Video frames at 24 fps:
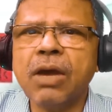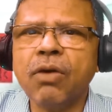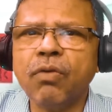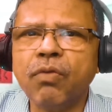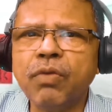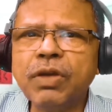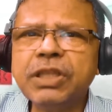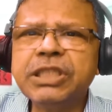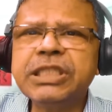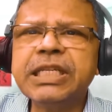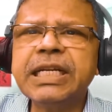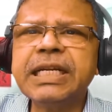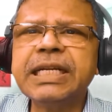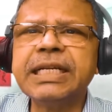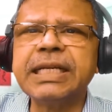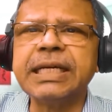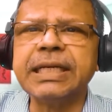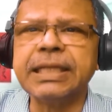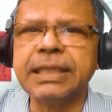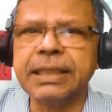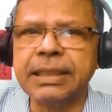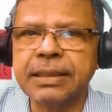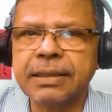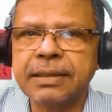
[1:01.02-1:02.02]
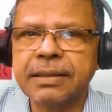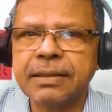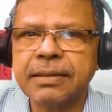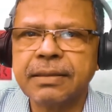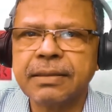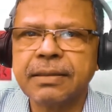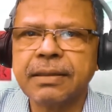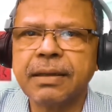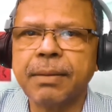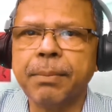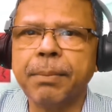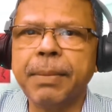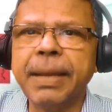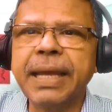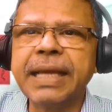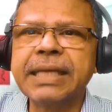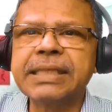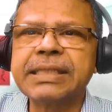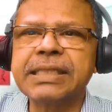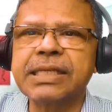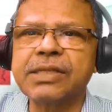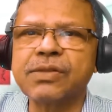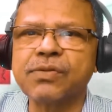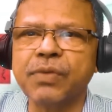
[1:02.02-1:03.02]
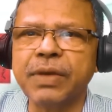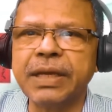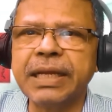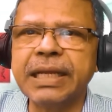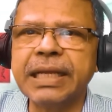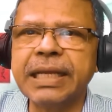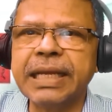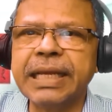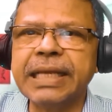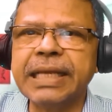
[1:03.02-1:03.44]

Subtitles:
which in turn makes us feel